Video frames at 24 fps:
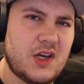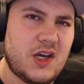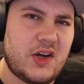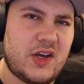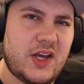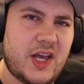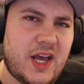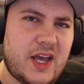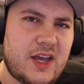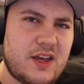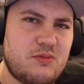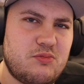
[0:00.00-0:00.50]

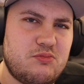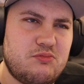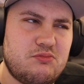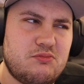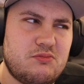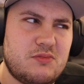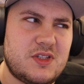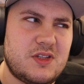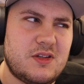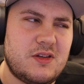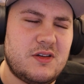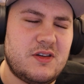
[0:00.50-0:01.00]
Okay.
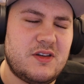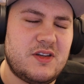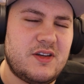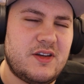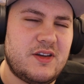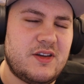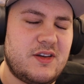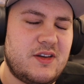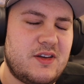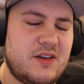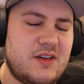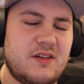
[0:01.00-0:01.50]

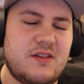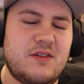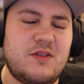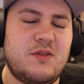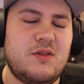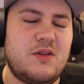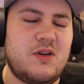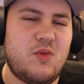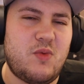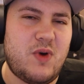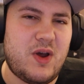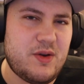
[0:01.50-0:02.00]

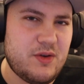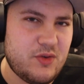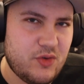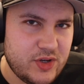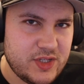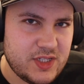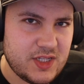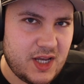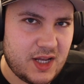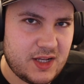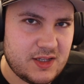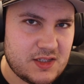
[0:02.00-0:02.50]
When
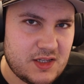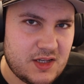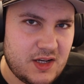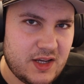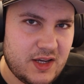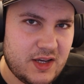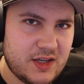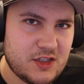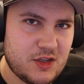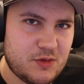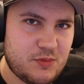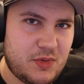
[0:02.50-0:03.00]
noise
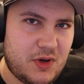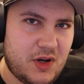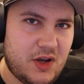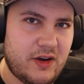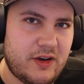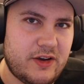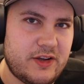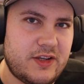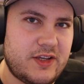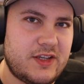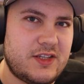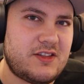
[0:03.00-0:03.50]
cancelling is
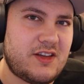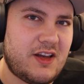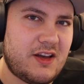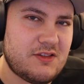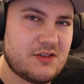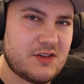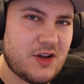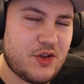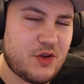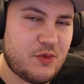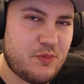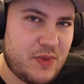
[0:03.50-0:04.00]
applied, it
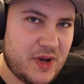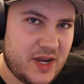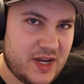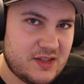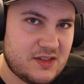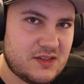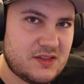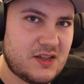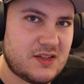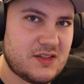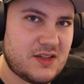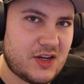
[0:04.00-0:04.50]
sounds like the
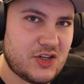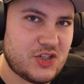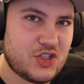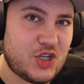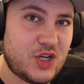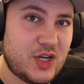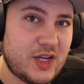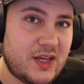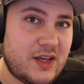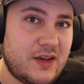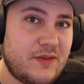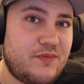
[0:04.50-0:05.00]
bass has
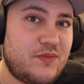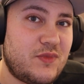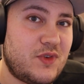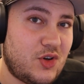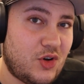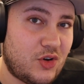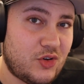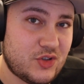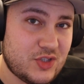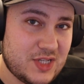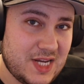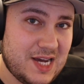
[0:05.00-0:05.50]
actually
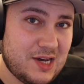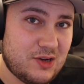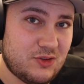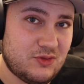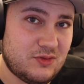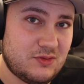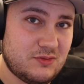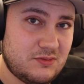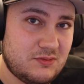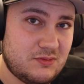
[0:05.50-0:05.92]
gone down.